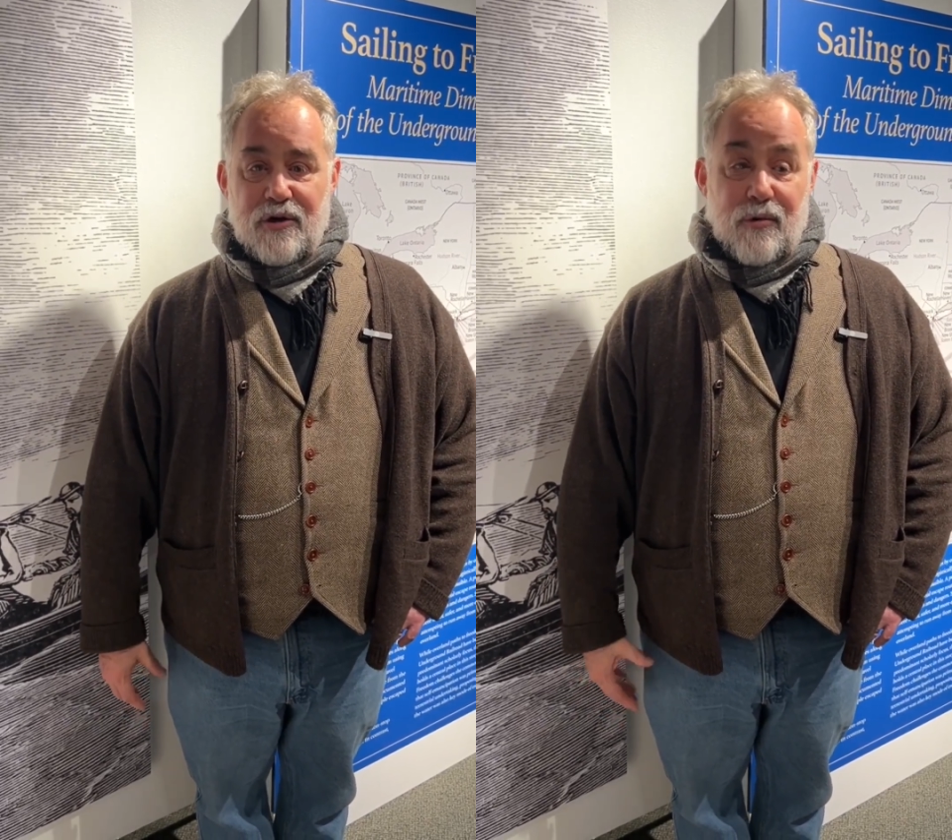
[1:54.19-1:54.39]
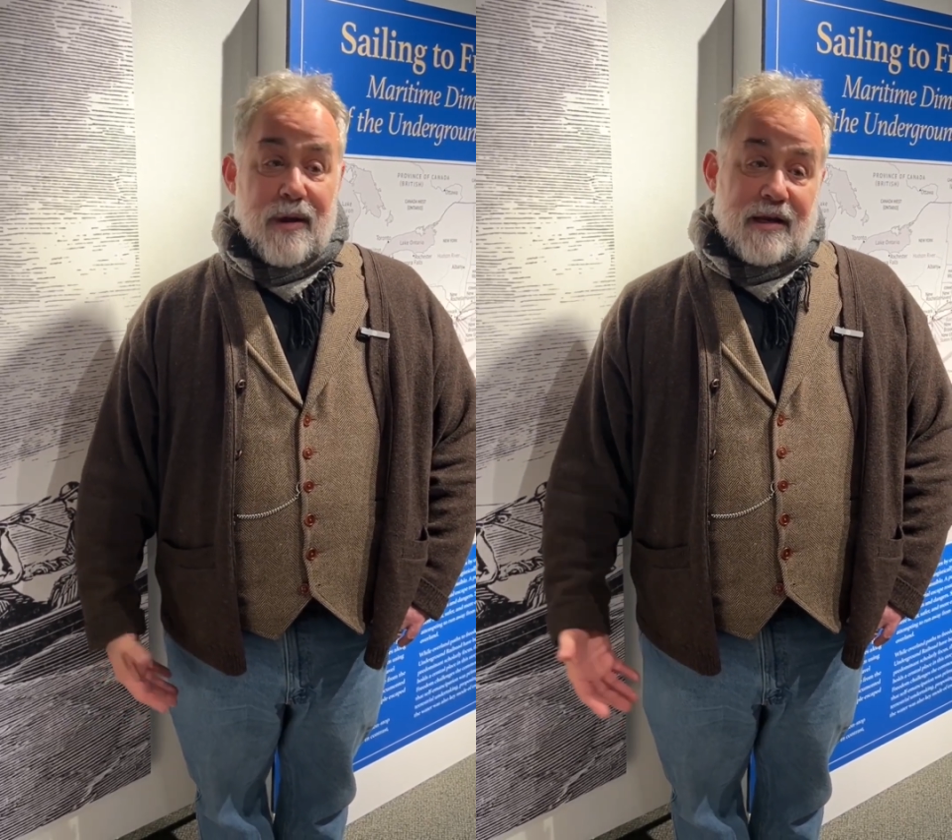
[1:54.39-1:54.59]

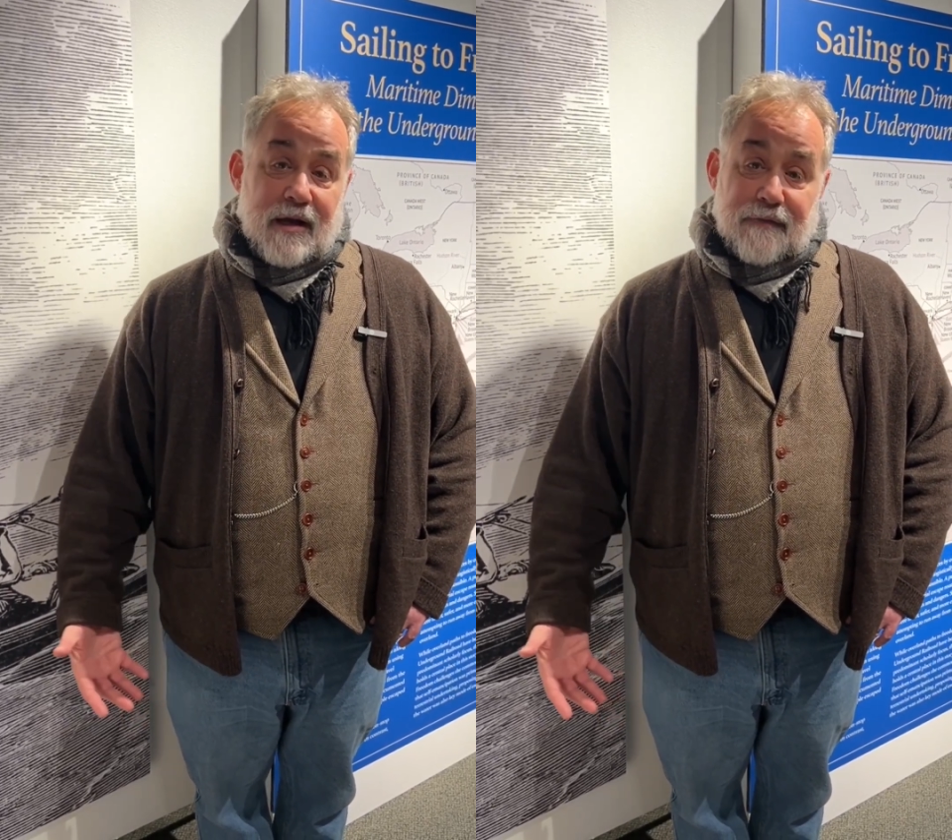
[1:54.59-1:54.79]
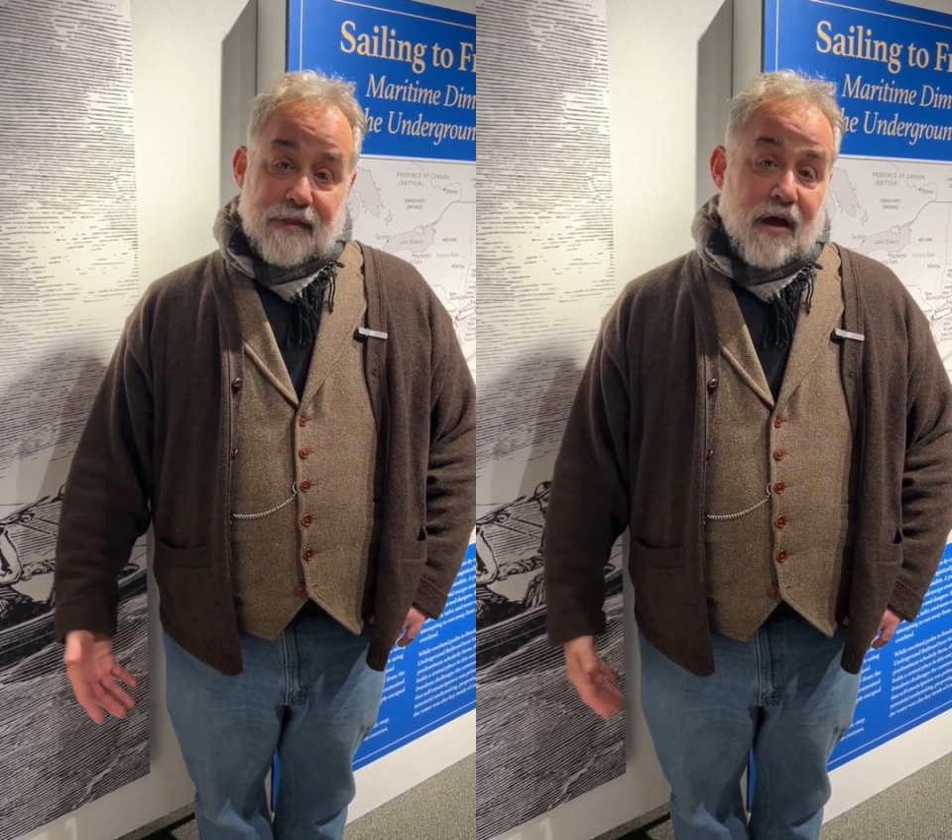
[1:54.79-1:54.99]
who may
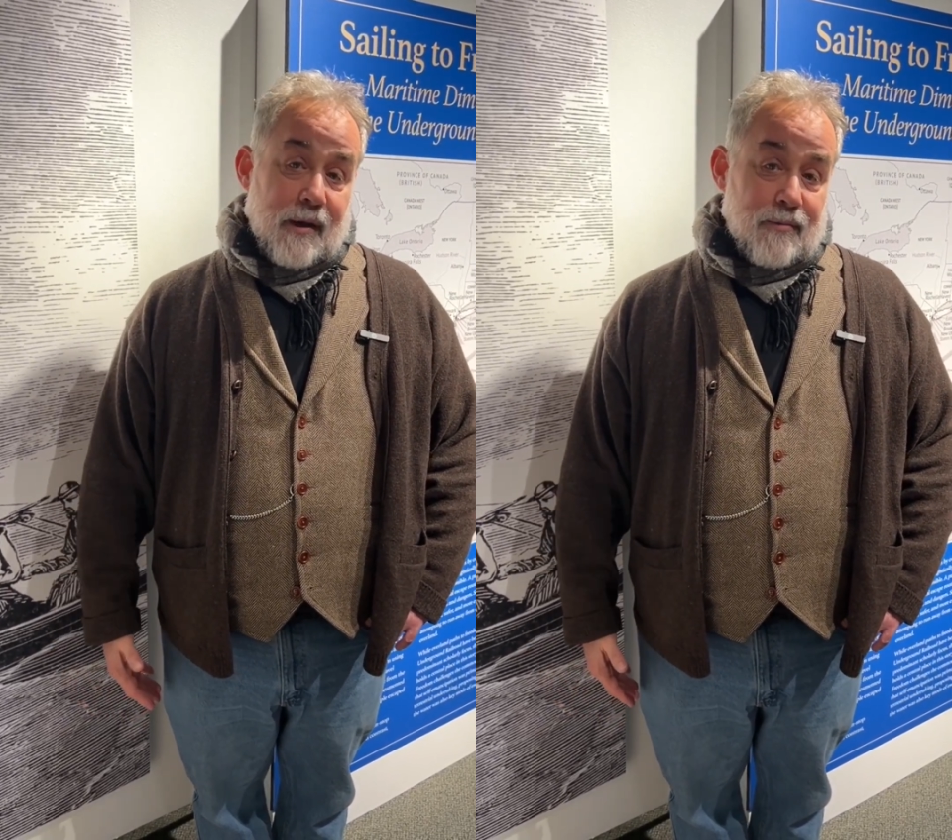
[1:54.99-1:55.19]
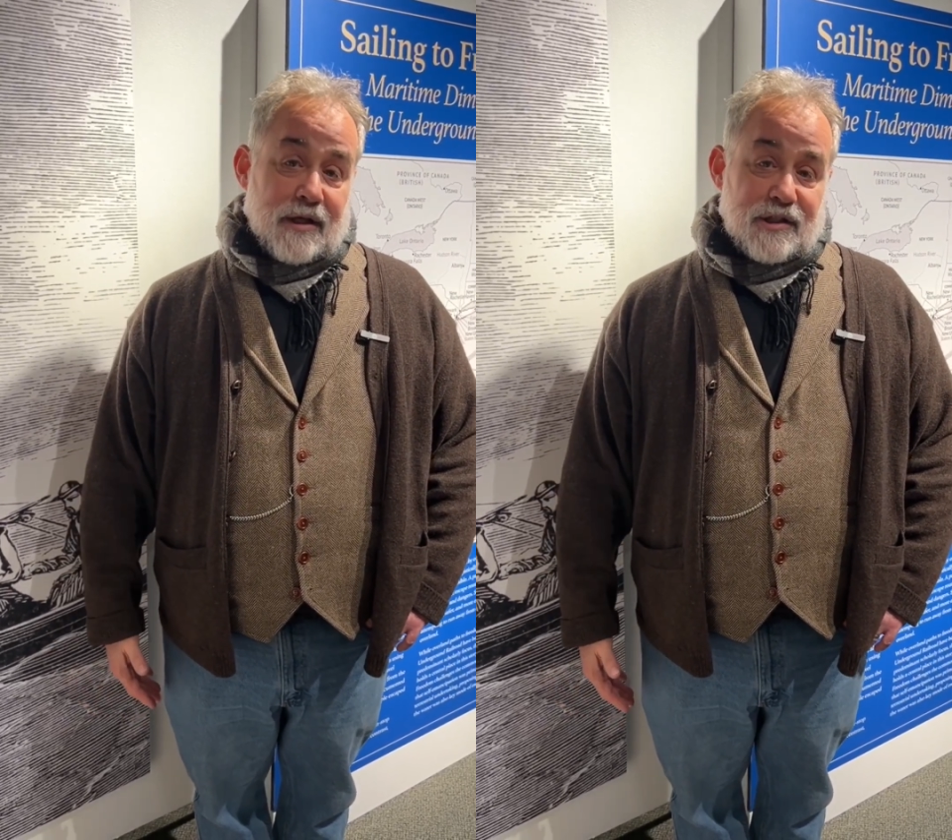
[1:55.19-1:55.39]
not have
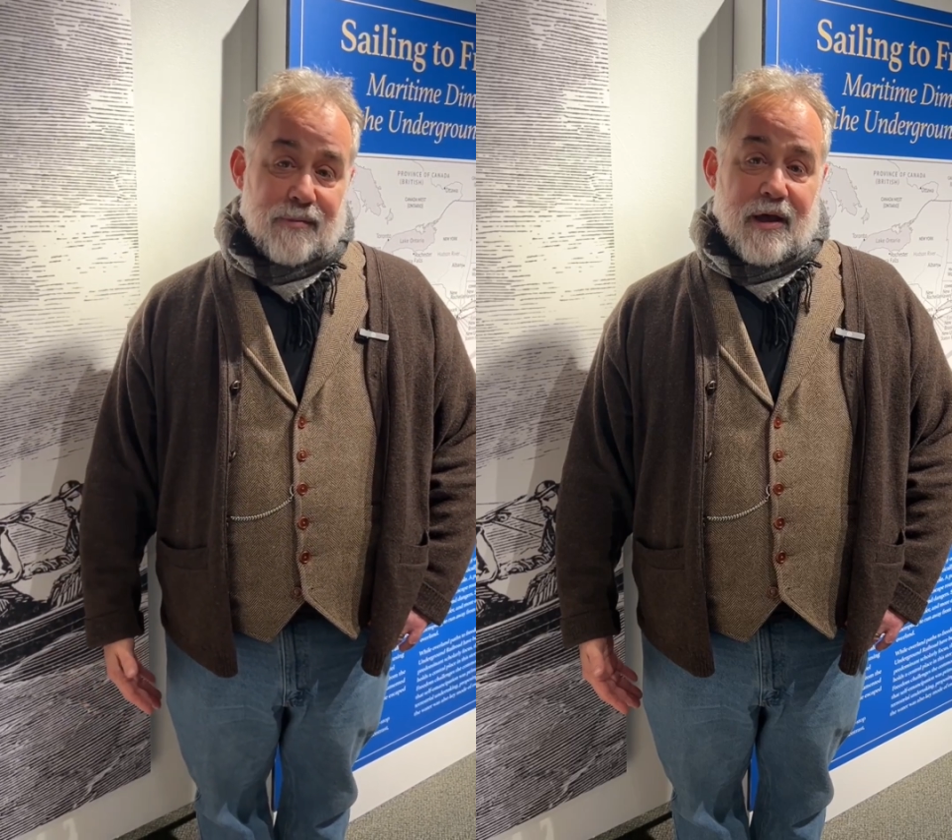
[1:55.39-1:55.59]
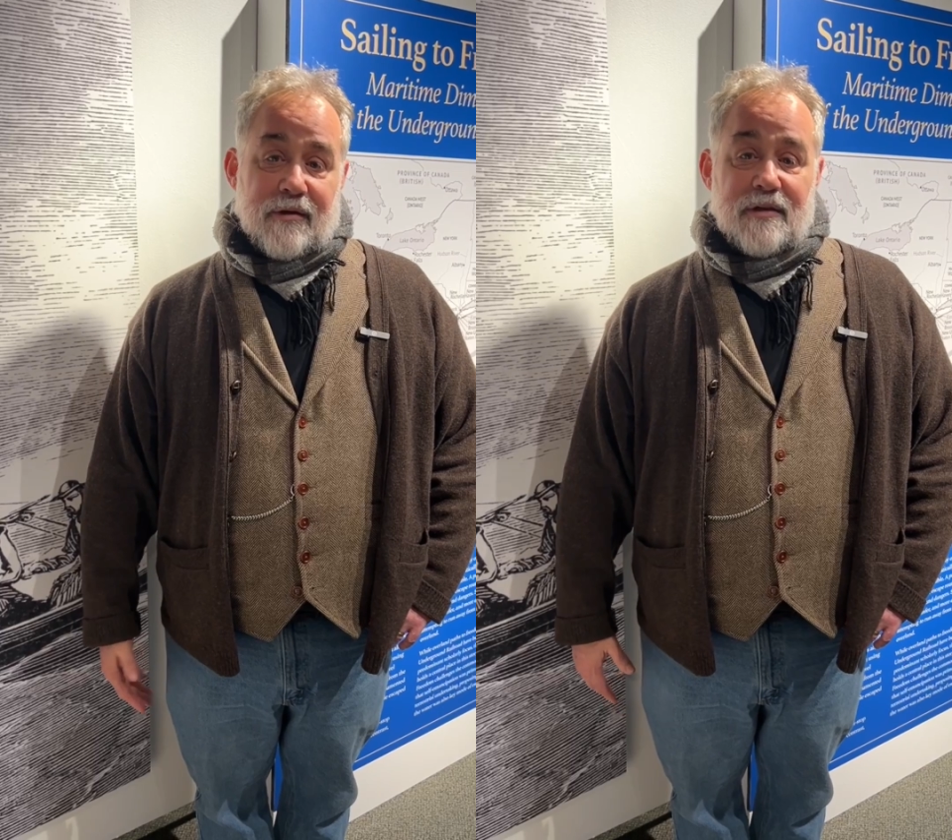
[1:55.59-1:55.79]
thought much
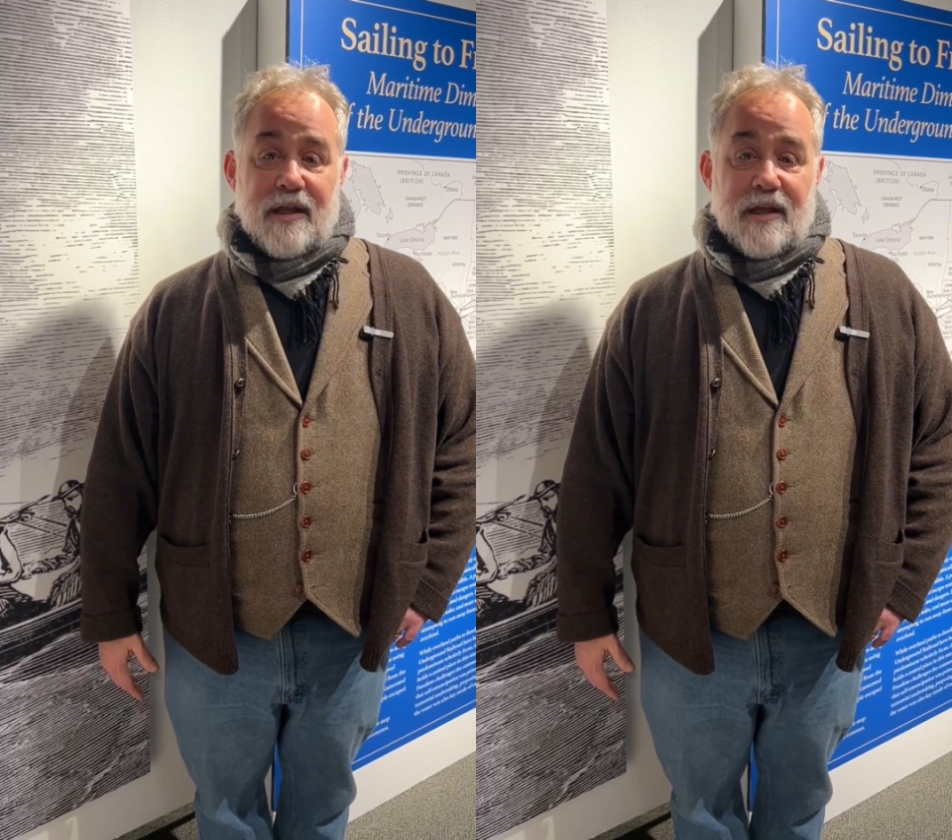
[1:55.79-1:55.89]
about